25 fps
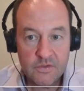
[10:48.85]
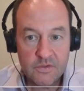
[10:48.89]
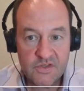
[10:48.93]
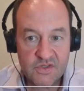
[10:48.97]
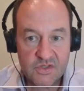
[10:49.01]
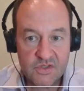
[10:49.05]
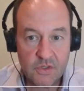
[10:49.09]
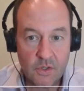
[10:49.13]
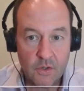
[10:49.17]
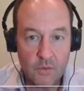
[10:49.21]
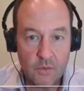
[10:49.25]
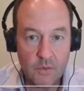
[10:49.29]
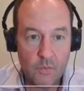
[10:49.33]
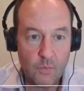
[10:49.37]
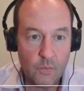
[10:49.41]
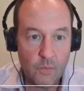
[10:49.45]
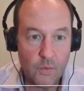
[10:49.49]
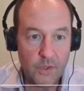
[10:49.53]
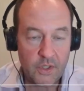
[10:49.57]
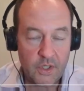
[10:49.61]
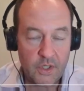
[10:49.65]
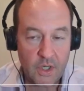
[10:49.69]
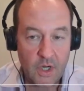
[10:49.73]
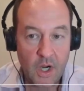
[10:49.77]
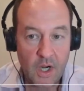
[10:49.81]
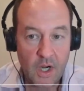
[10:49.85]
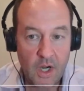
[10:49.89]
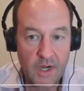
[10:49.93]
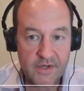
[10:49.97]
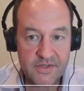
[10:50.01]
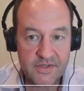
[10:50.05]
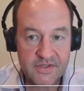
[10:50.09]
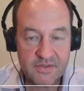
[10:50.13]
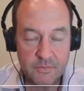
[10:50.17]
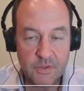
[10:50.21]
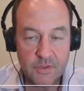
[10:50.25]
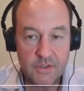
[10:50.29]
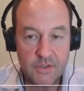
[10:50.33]
So what it
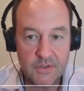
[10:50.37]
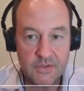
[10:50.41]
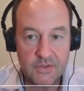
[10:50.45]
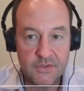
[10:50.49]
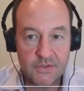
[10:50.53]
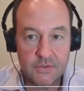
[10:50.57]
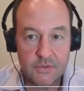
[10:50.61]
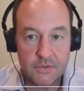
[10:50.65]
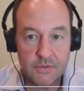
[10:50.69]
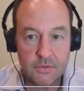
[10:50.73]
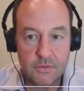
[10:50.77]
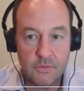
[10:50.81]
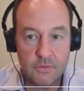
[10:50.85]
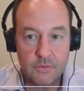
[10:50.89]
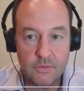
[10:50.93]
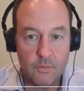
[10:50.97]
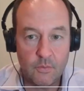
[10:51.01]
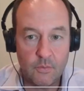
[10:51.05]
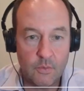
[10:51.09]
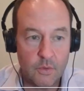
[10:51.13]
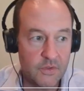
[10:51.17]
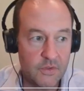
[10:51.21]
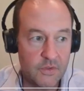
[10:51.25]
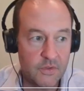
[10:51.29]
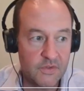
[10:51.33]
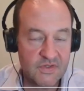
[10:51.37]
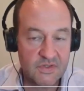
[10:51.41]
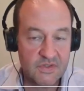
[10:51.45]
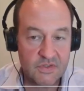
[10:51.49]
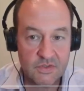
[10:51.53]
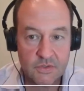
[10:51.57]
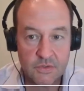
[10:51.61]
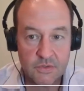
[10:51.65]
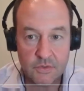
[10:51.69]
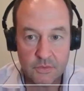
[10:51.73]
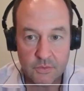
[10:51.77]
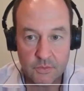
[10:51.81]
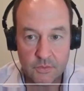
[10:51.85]
caused me to do was
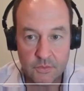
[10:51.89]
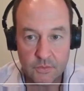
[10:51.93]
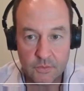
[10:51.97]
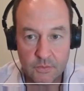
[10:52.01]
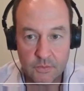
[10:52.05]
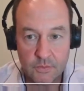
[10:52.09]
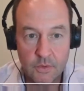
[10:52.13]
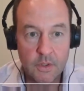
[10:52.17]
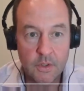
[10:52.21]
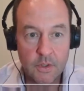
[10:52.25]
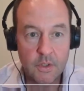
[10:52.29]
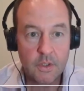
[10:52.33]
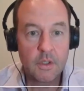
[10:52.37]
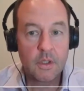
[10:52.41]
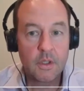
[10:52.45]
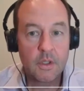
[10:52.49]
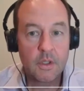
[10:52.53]
to